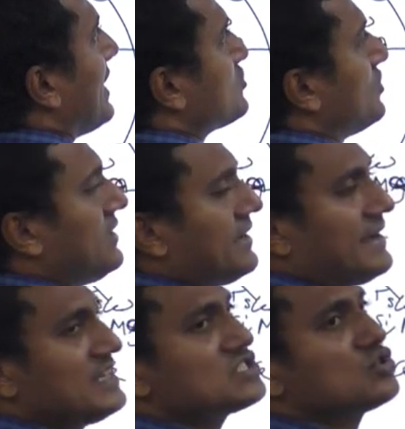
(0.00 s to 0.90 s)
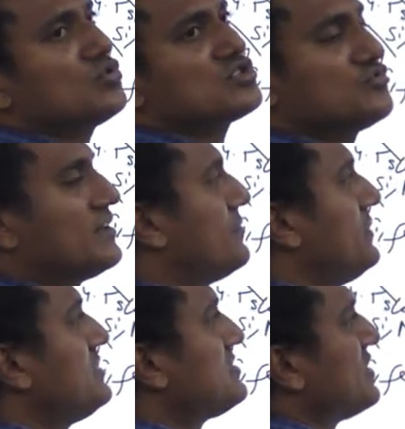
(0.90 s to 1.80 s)
Actually, asthenosphere
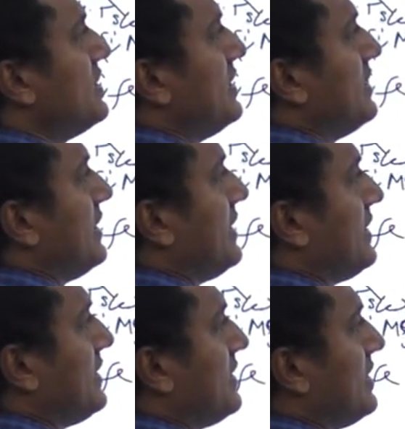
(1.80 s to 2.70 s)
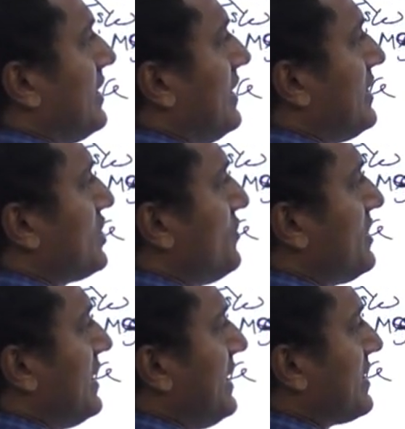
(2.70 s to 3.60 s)
means a
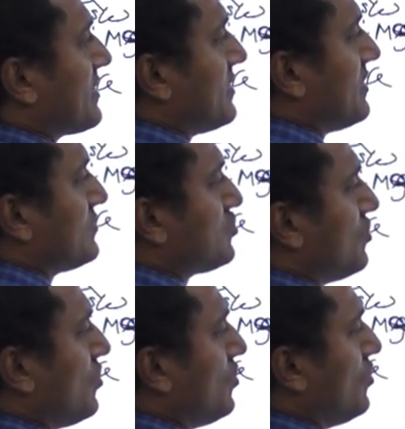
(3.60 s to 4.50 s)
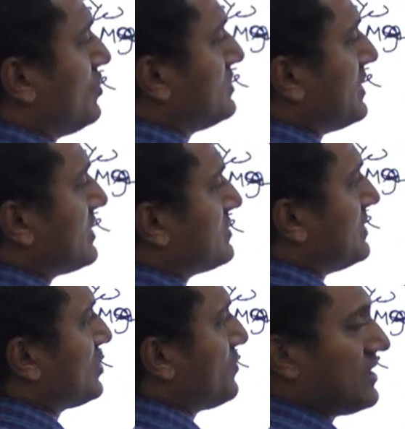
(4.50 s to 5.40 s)
liquid layer throughout the earth.
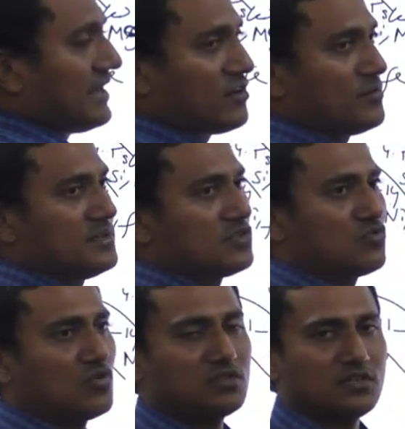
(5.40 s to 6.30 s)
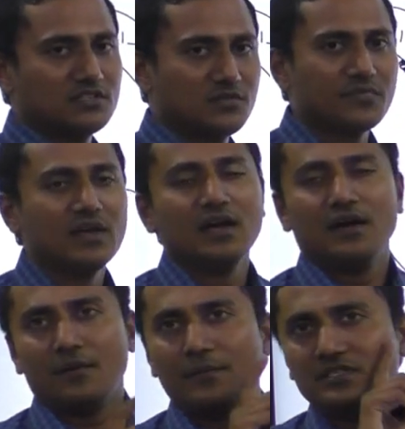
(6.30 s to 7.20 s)
Liquid layer will be there throughout the earth.
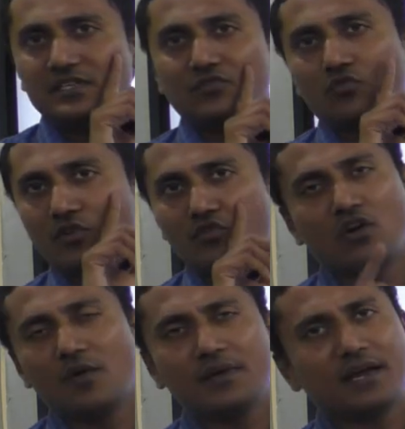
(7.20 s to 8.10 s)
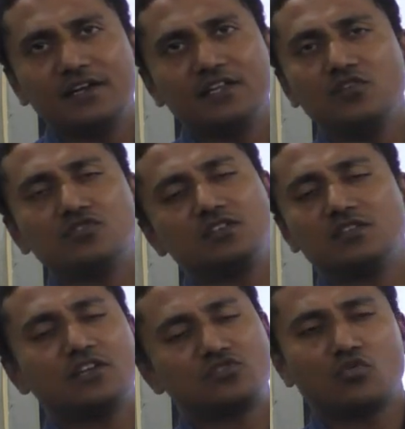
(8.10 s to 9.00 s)
Means it will not be continuously
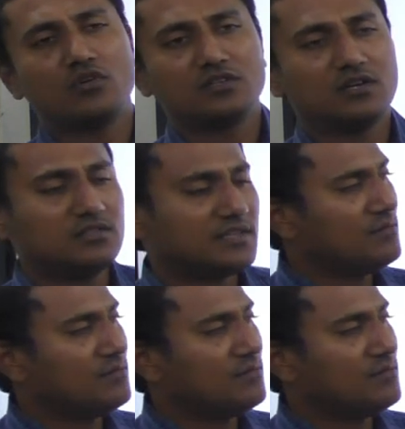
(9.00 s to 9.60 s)
there throughout the earth. There